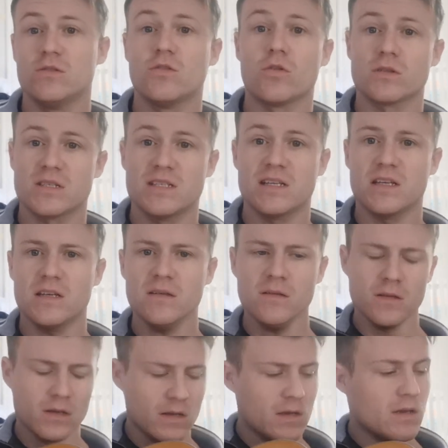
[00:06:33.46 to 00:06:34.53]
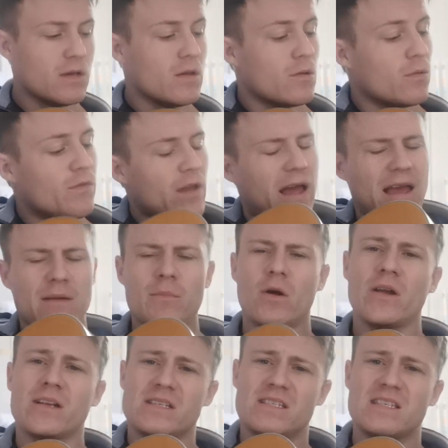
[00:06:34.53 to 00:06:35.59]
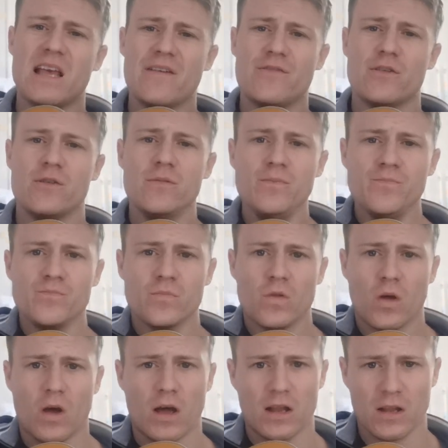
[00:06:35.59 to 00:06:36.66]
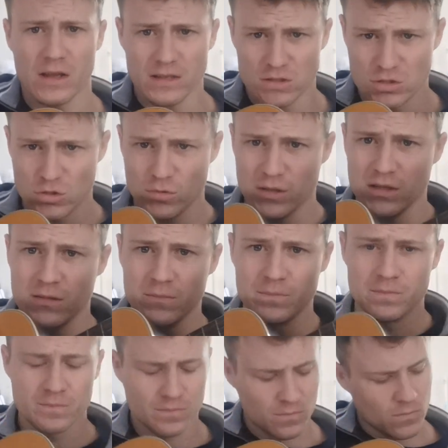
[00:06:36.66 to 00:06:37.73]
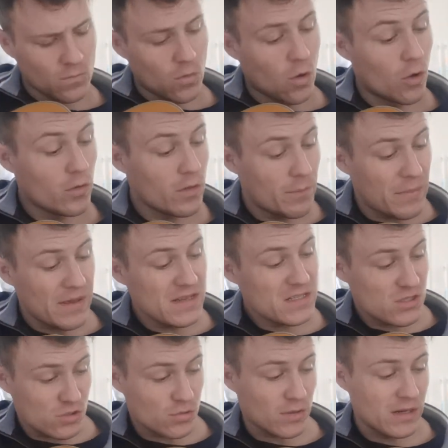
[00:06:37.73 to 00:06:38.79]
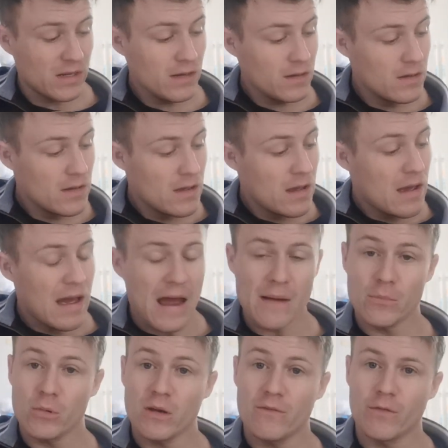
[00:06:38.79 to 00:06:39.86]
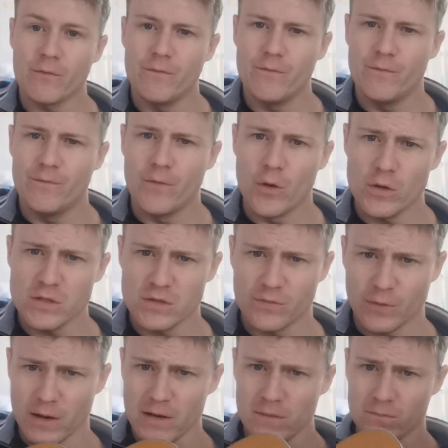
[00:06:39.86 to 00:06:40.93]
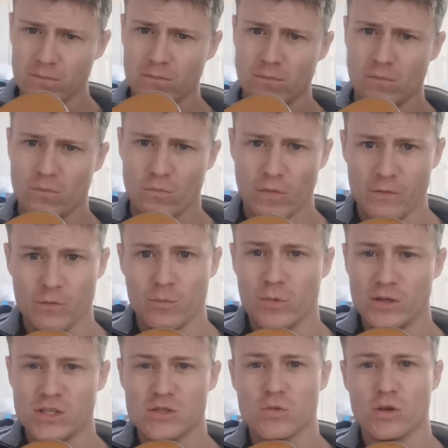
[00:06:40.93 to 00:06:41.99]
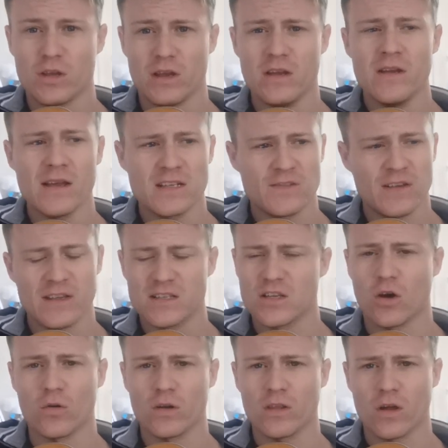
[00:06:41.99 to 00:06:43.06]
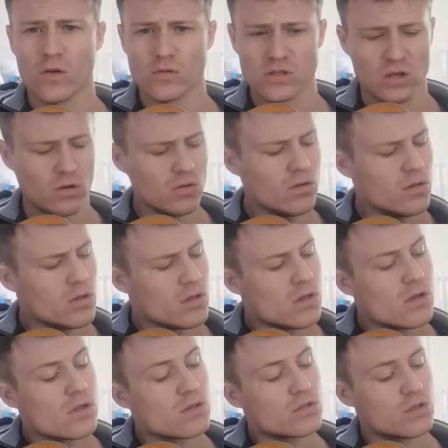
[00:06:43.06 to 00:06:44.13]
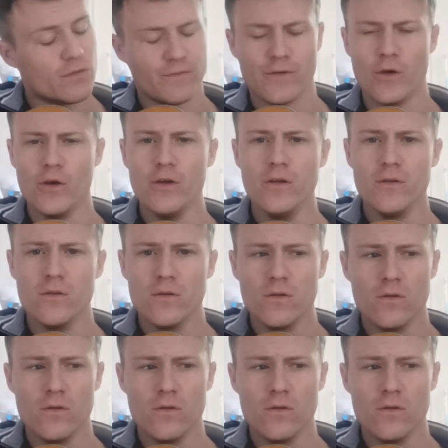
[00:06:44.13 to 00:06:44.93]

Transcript: not singing, with your A minor 7, I like doing on the B string, hammering from 1st fret, which is what your index finger is holding the whole song, so 3rd,